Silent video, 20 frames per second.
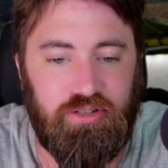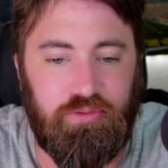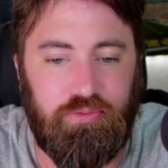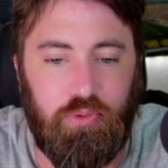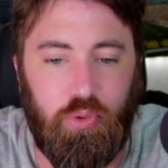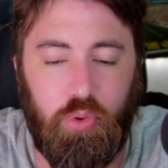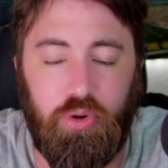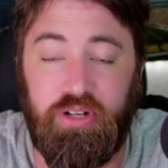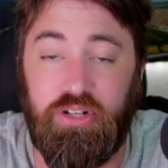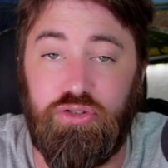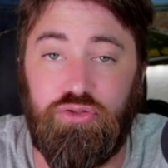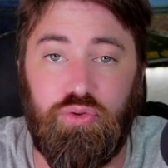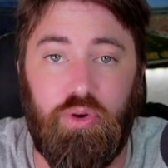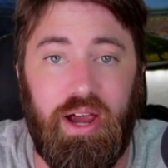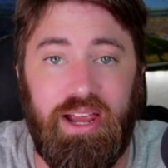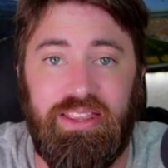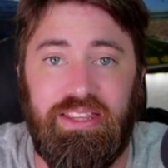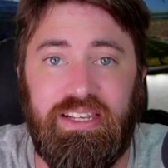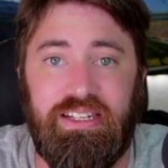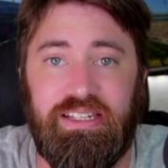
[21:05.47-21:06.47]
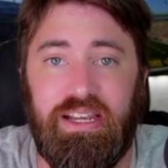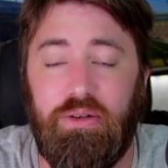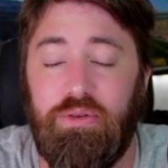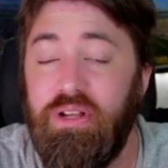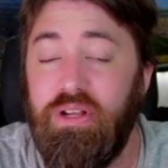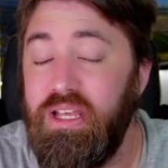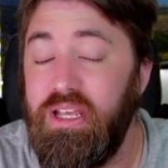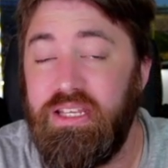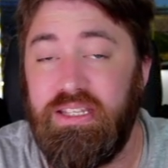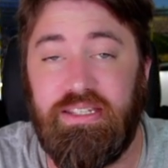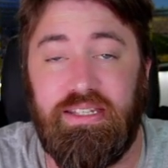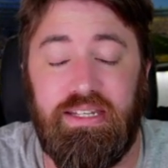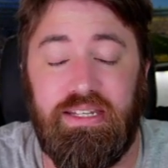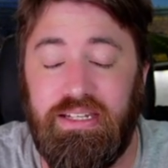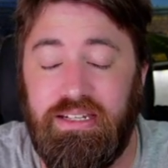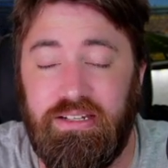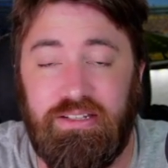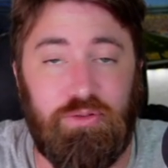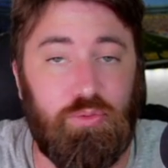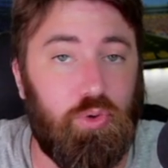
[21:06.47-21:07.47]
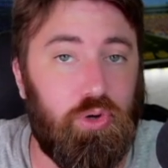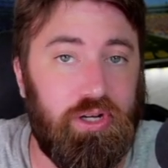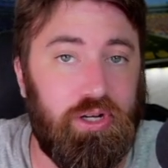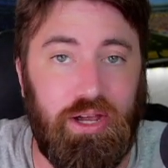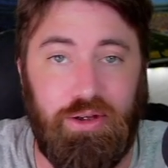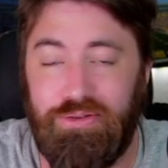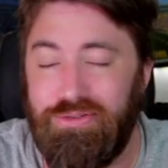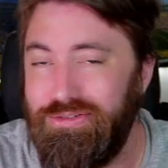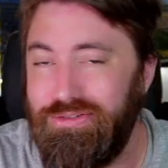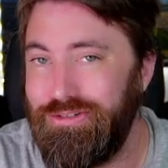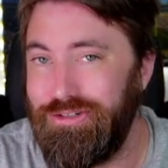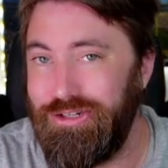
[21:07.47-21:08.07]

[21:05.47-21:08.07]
are for, to try things out, see, does it work out?